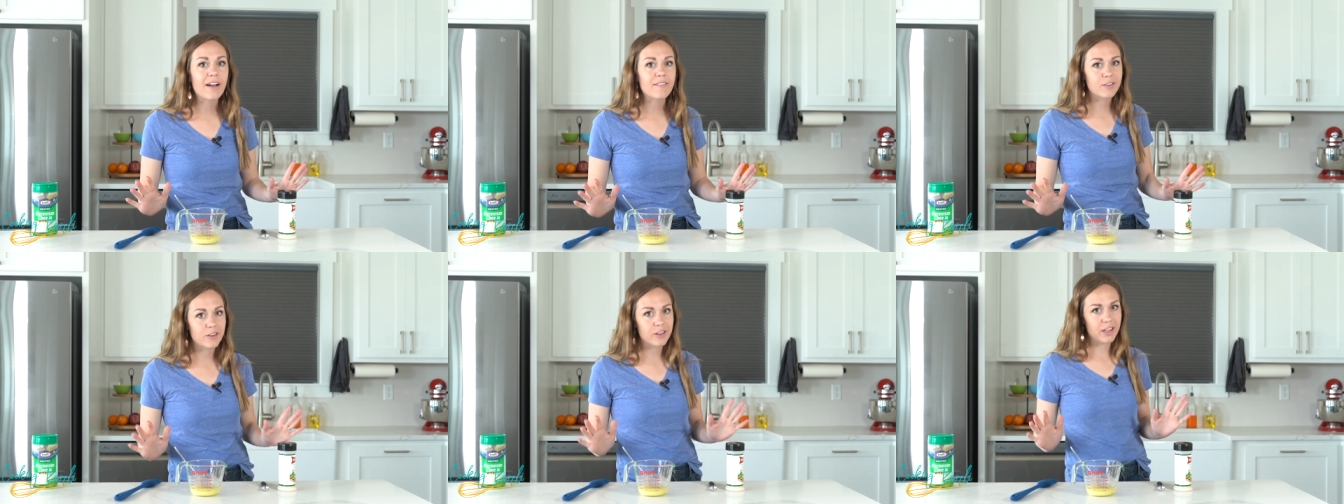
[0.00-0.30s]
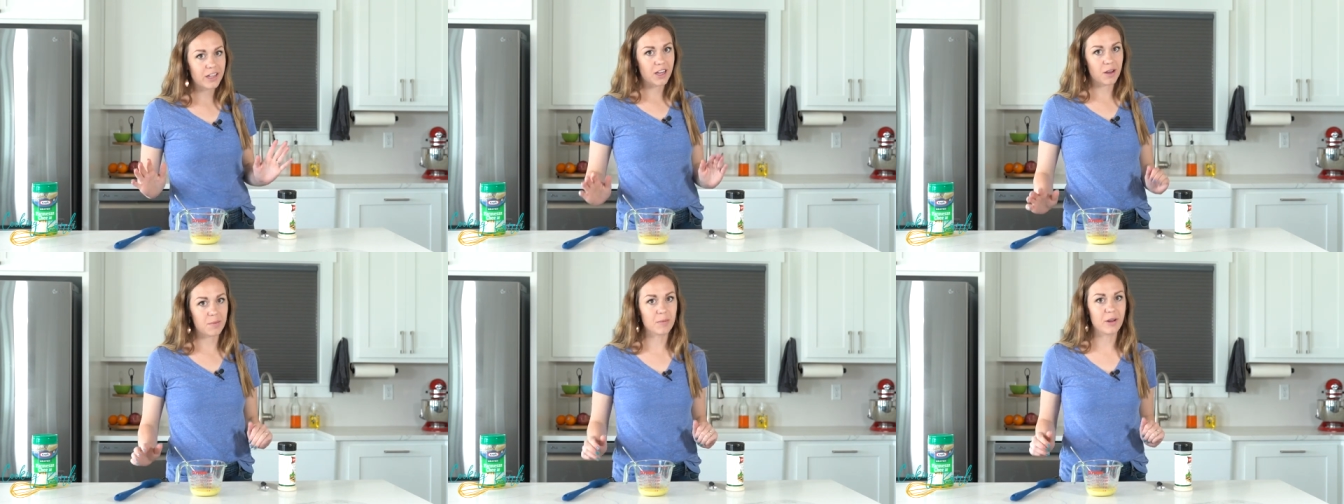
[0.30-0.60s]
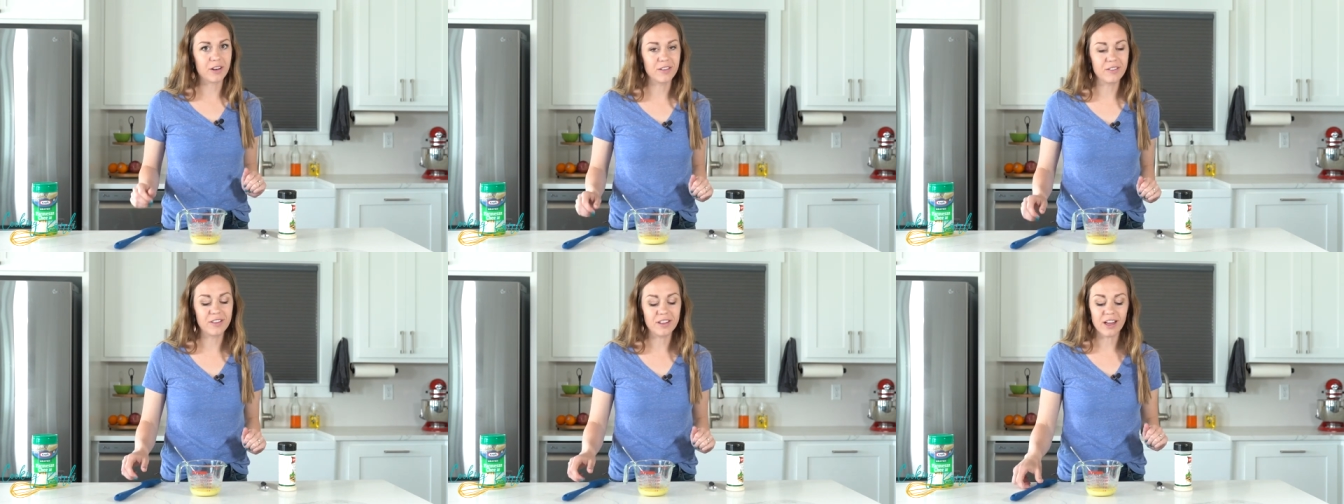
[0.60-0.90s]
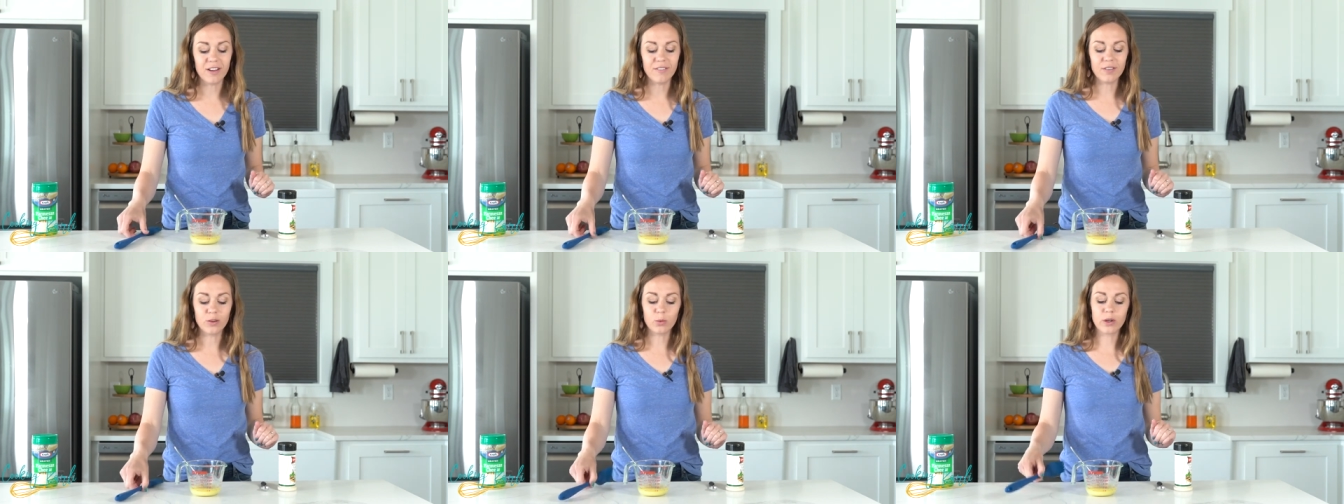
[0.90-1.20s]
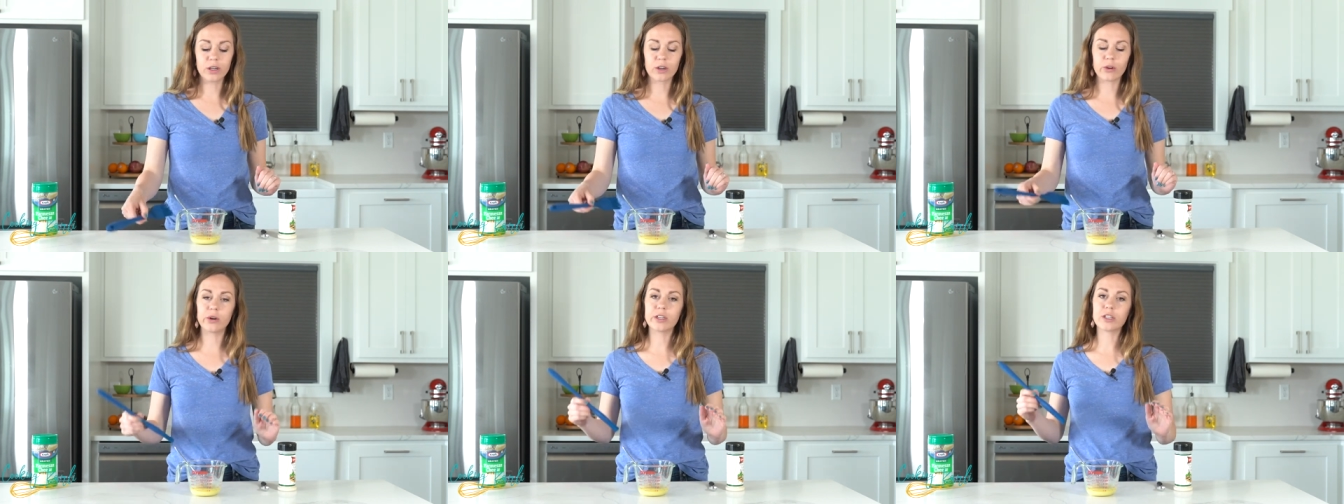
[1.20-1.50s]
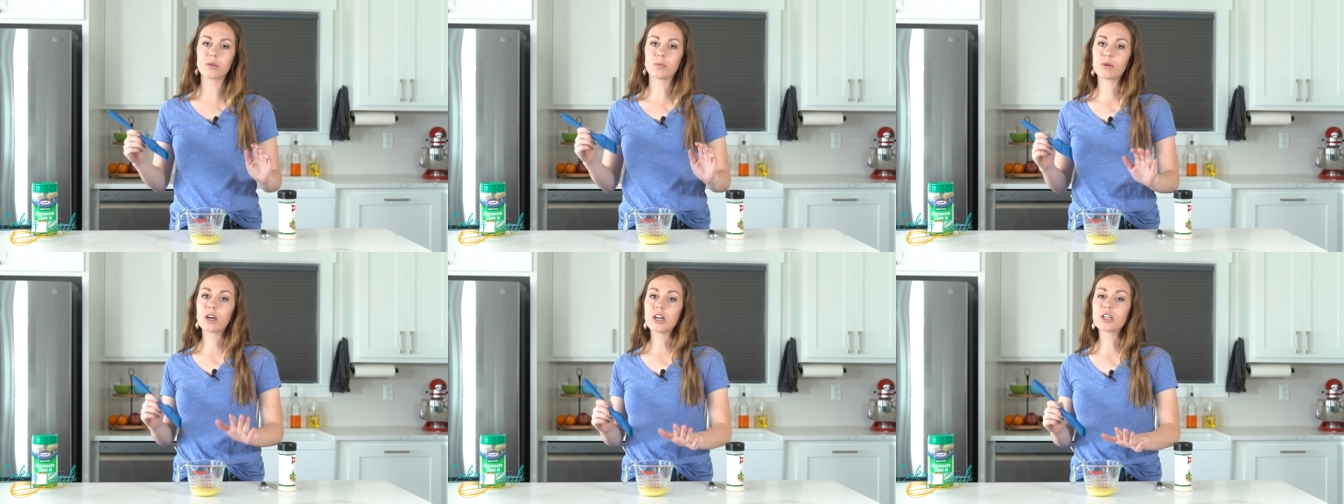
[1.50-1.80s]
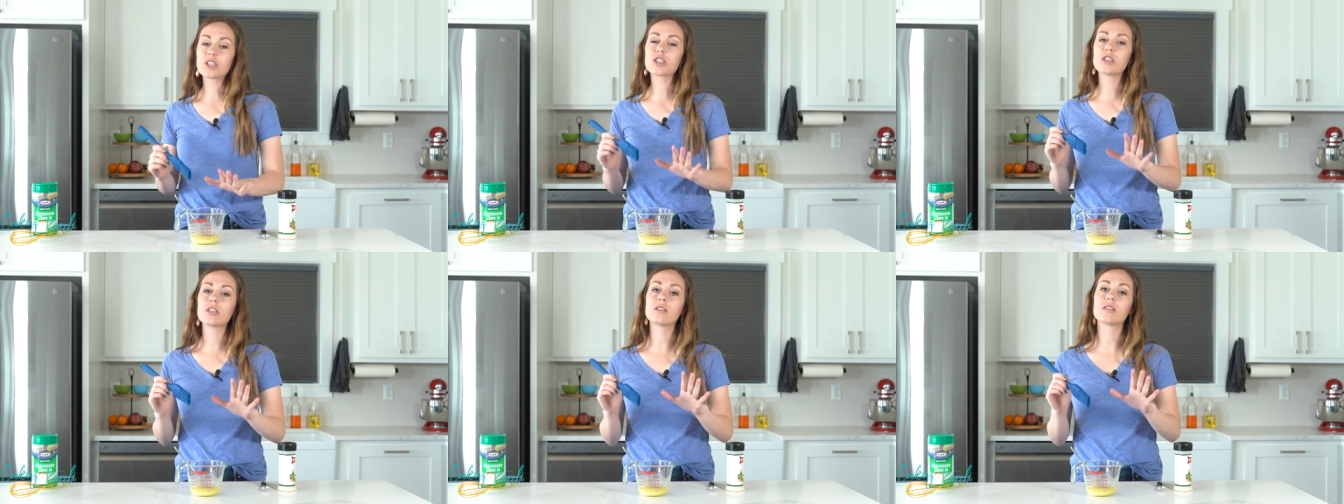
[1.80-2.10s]
after they come out of the oven, we are going to
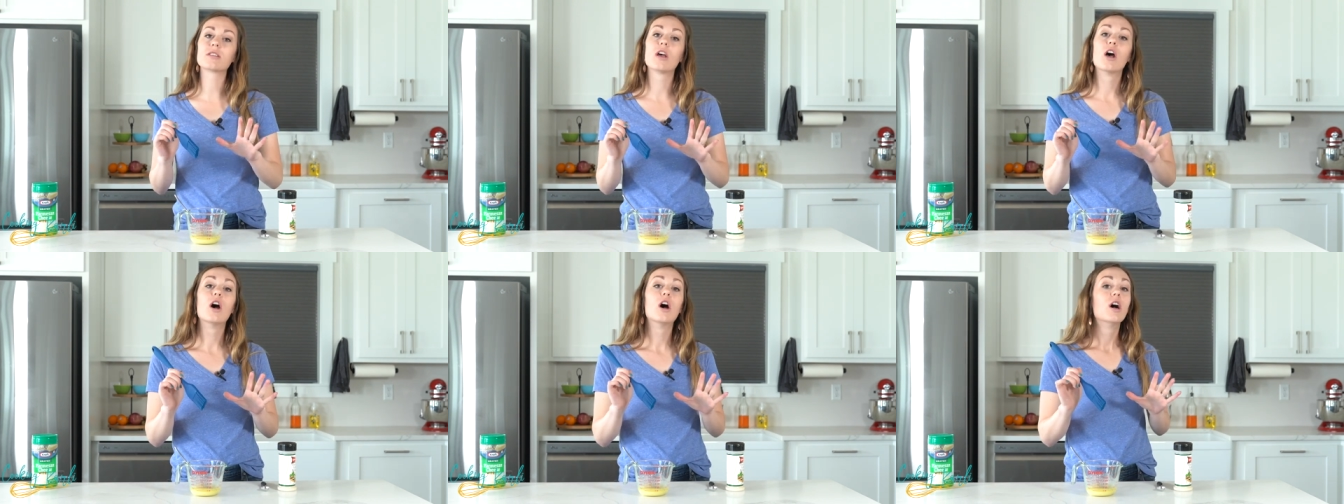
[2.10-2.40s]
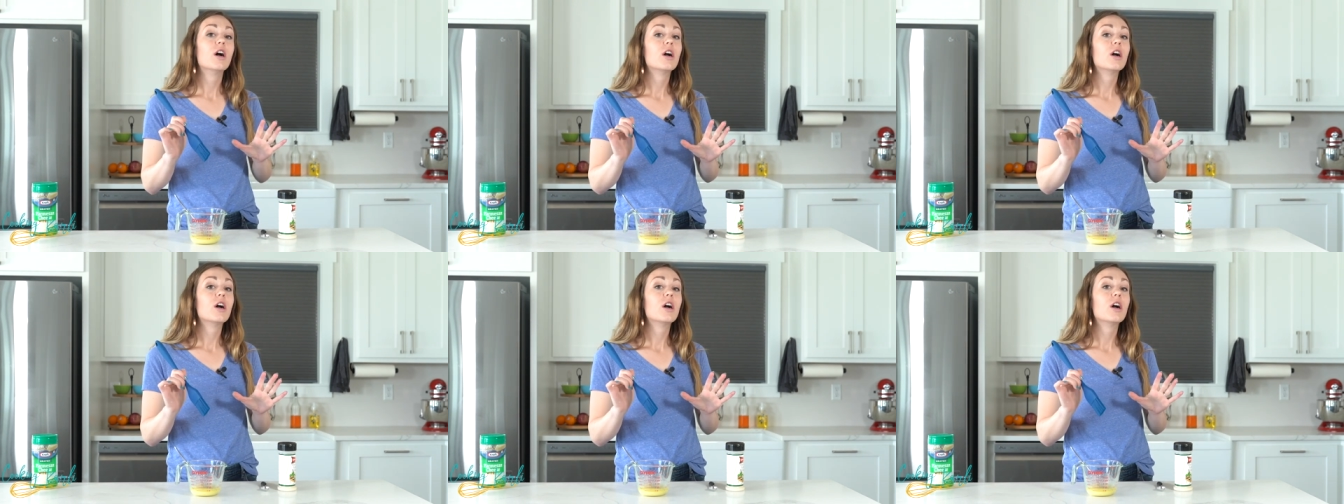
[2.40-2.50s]
brush this